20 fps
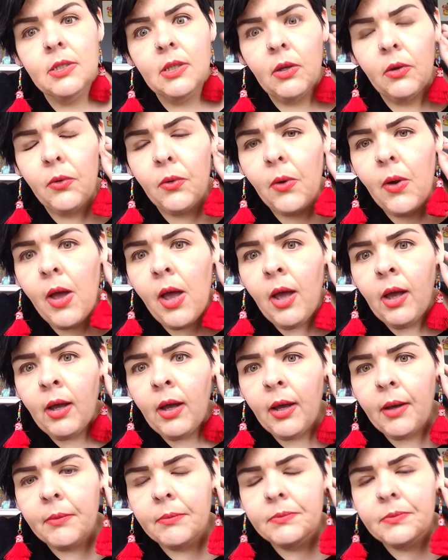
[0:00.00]
So
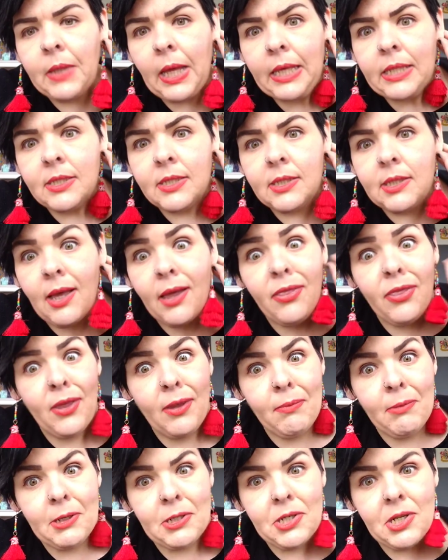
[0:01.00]
that's a
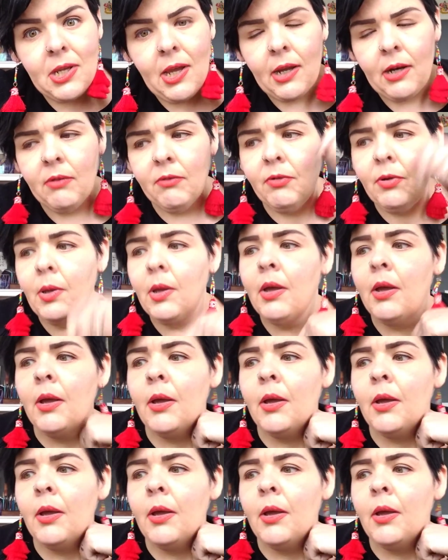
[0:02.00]
theme that she kind of